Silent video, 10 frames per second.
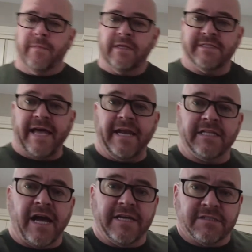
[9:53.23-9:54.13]

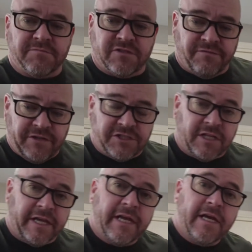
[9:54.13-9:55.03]
sanitize them
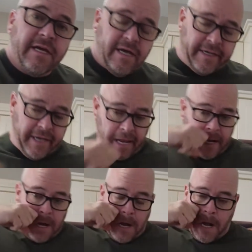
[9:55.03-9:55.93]
sufficiently.
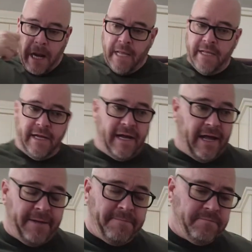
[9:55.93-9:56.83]
Again,
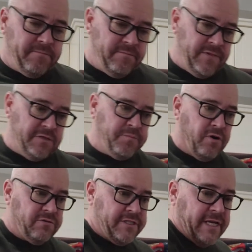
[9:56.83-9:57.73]
this
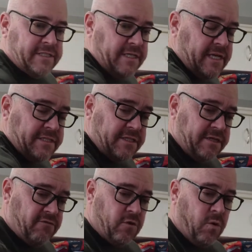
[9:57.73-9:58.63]
process, it doesn't
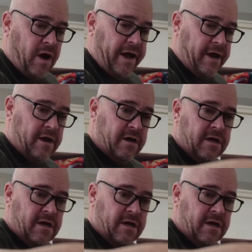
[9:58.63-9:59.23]
require